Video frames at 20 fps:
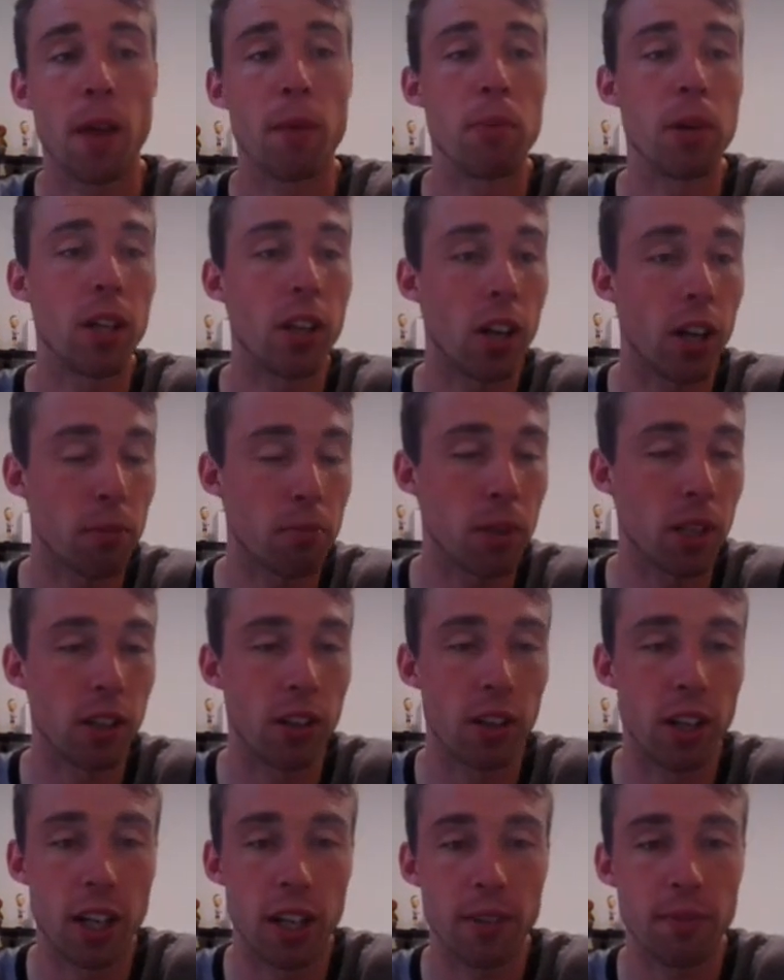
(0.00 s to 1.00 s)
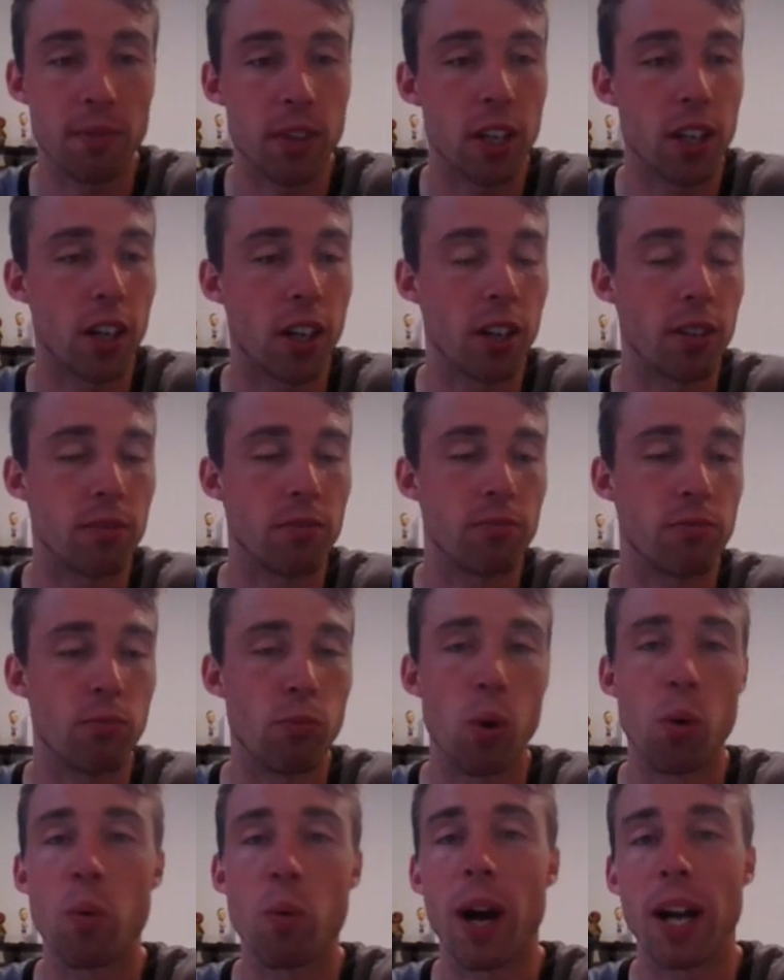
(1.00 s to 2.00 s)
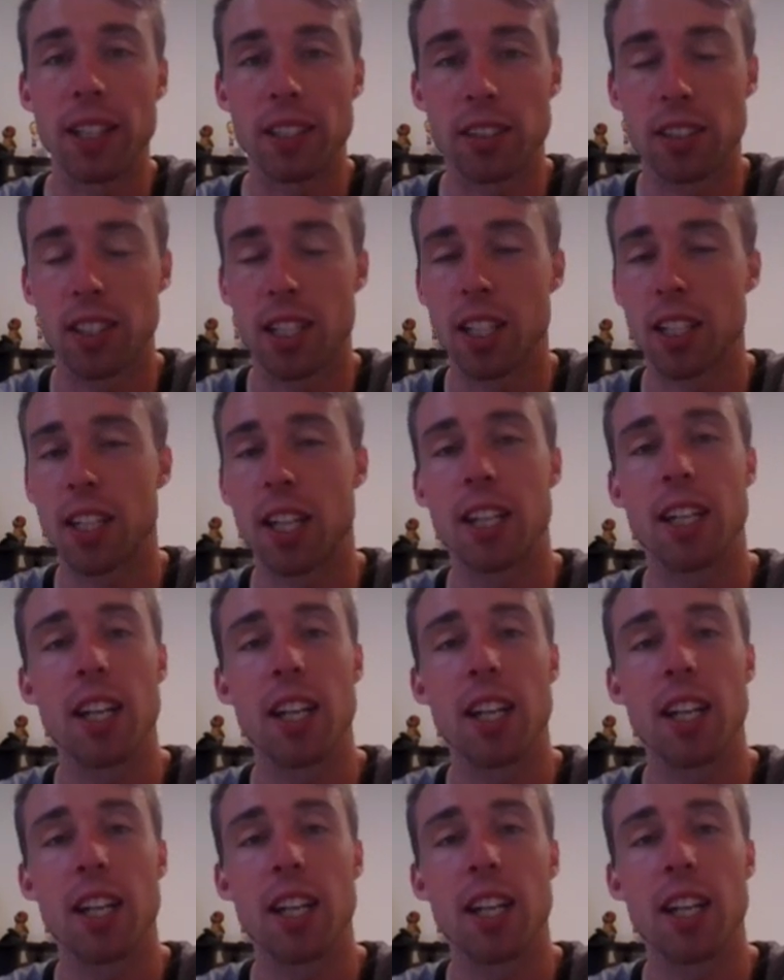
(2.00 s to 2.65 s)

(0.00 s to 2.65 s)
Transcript: A bit like Miller, we'll wait and see.